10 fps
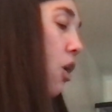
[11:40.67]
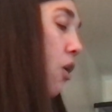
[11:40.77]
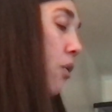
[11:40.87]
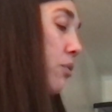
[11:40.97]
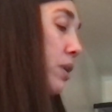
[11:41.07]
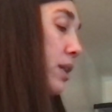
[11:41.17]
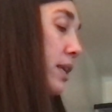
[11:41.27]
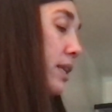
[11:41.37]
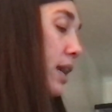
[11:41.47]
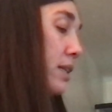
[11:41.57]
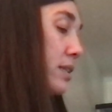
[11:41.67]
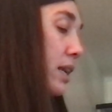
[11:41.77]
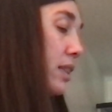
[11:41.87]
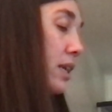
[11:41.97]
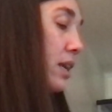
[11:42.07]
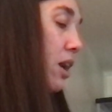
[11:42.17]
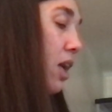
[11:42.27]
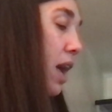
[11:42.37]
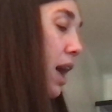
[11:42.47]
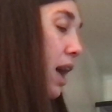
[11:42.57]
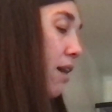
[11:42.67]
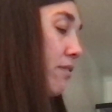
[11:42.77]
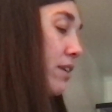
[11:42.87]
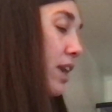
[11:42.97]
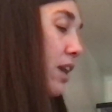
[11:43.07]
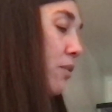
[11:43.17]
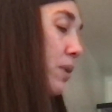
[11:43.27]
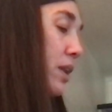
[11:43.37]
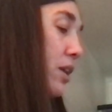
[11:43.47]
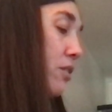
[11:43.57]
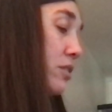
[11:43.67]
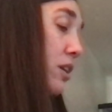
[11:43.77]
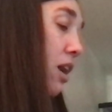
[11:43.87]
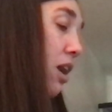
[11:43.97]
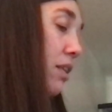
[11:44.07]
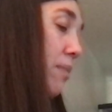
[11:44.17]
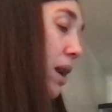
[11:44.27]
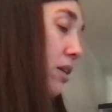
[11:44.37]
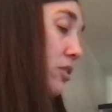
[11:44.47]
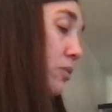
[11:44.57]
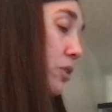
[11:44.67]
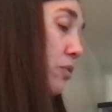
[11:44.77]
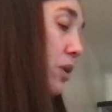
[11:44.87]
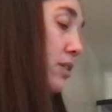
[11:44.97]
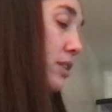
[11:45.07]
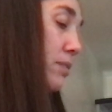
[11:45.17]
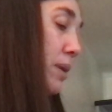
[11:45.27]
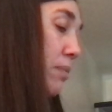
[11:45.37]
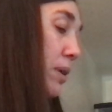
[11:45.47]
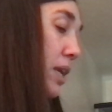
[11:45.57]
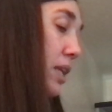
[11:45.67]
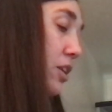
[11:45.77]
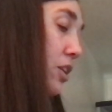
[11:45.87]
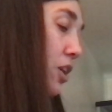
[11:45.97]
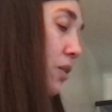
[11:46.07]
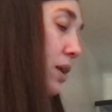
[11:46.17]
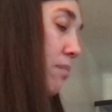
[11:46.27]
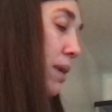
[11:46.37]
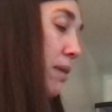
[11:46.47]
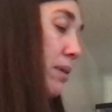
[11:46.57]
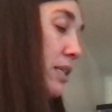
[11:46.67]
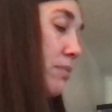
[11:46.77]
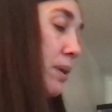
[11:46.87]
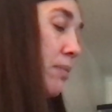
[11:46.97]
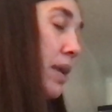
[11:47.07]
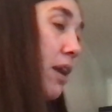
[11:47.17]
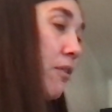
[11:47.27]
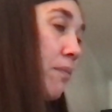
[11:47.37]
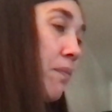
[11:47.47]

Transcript: Oh, really, next I think I'll have gay windows all about, with roses peeping in, you know, and babies peeping out.